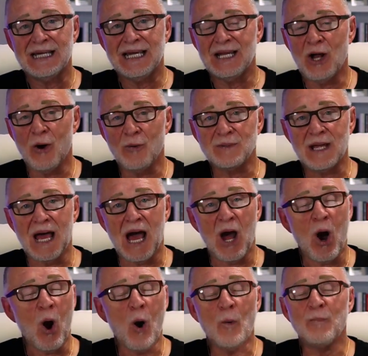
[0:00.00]
It hope, I
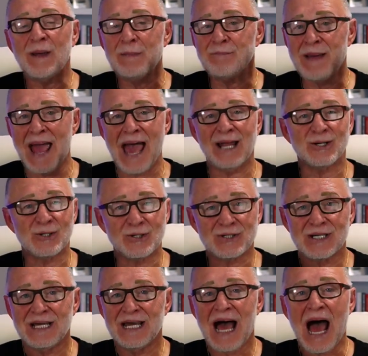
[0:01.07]
hope it
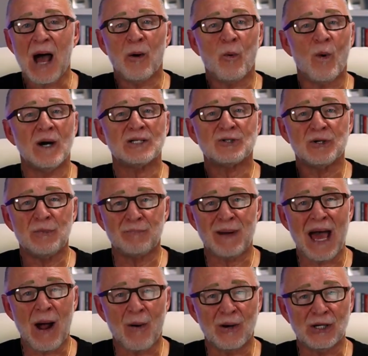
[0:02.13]
matters. I want to
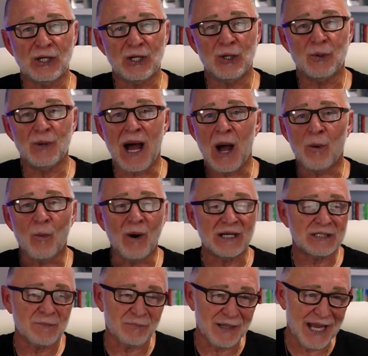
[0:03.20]
empower you. I
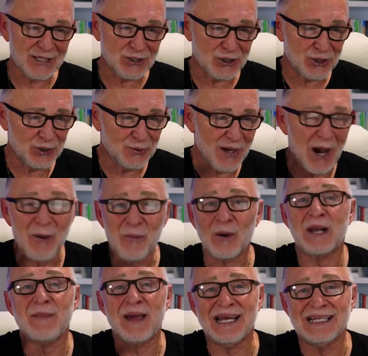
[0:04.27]
want to bless you. I
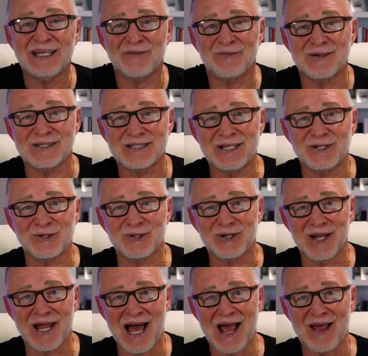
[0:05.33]
want to make a difference in your
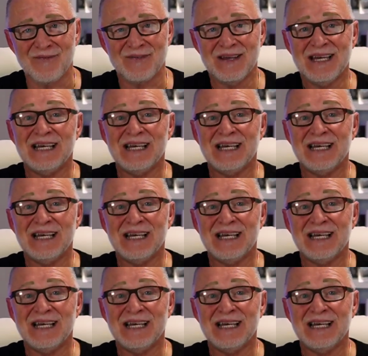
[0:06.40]
life.